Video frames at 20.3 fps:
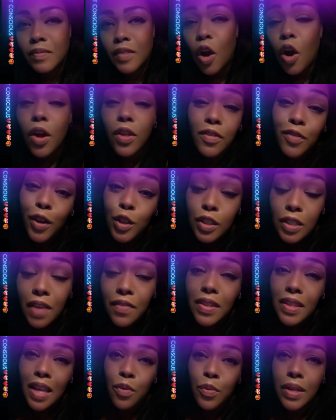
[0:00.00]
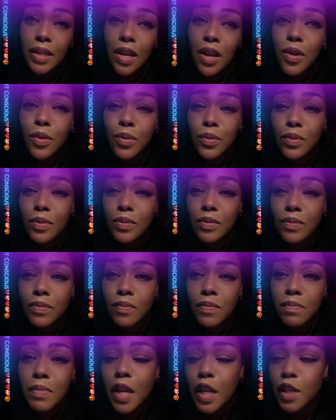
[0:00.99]
are the version of it that we know.
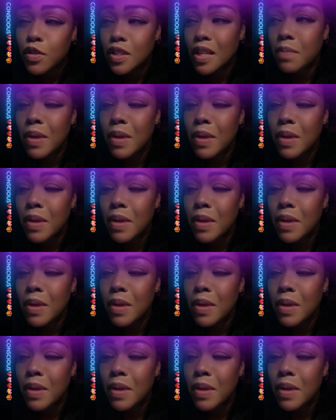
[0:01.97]
Because for some